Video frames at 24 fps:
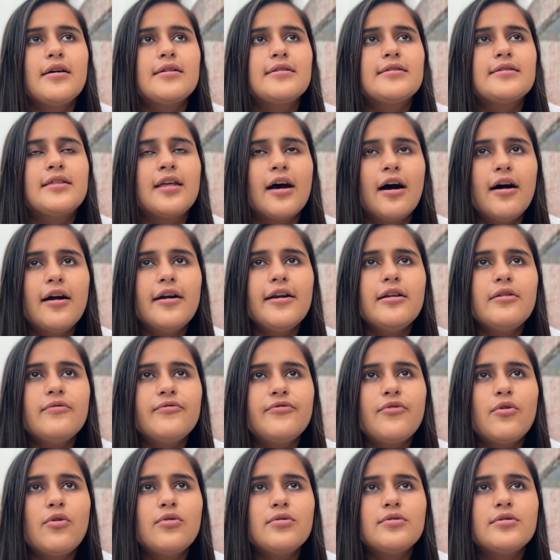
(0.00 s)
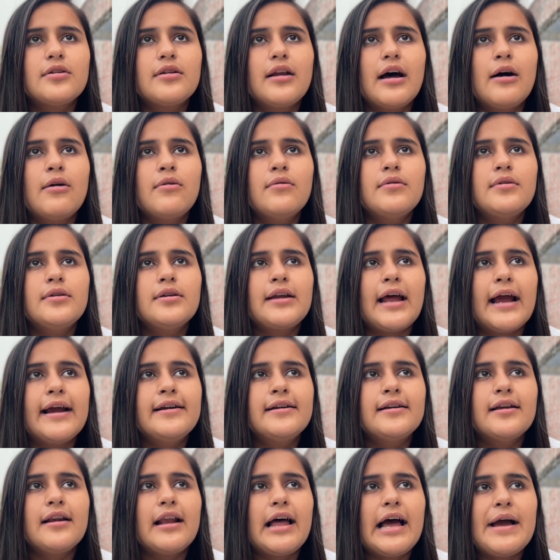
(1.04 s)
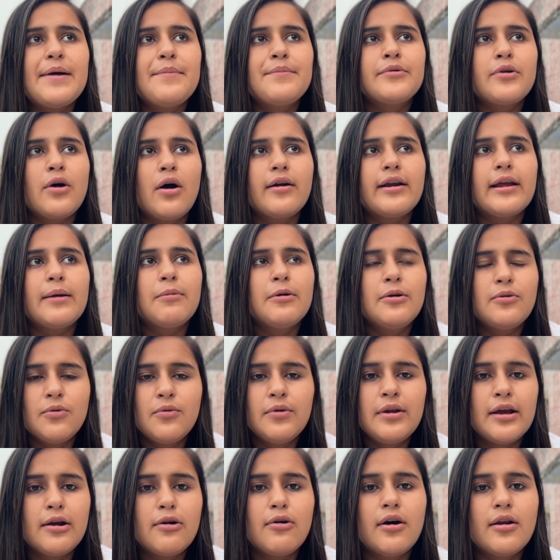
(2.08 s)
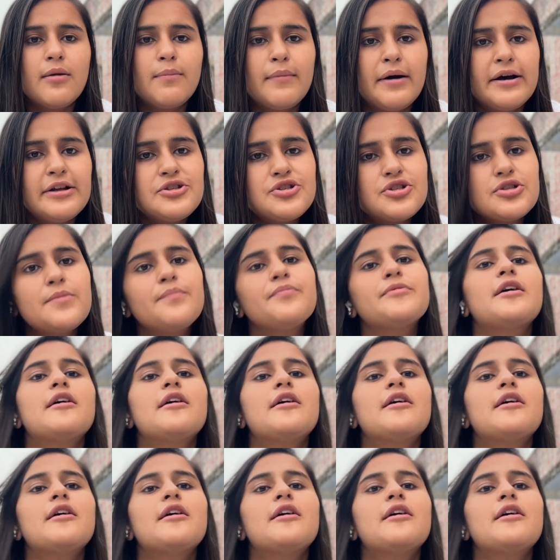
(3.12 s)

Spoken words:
Third and fourth round title I am not able to recall much.